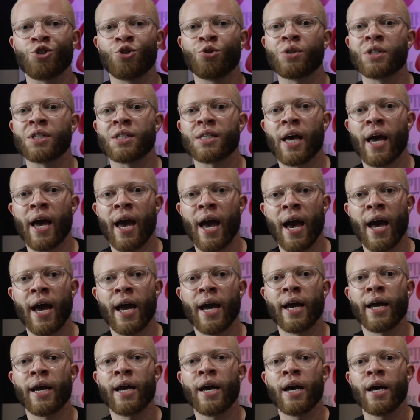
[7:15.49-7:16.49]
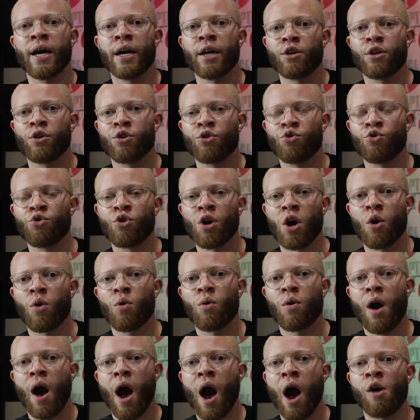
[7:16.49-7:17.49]
You can say, hey,
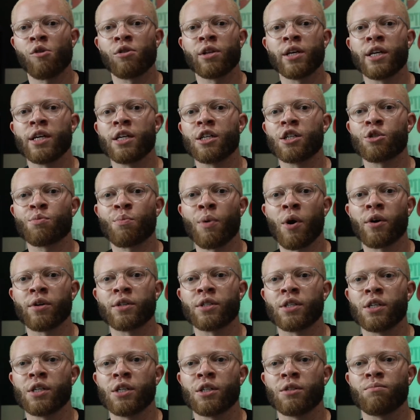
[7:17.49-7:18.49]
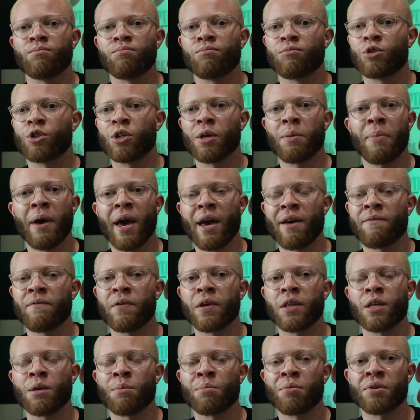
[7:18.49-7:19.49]
I only need this person to pay
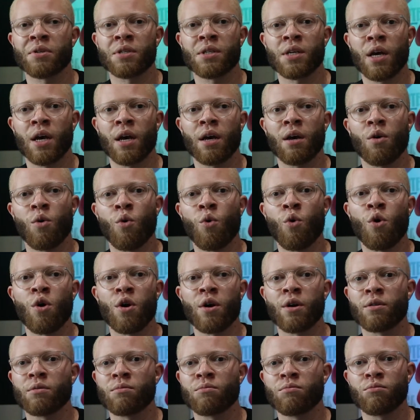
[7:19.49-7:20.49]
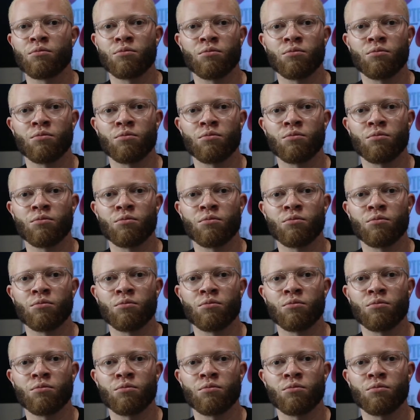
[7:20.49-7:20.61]
50% or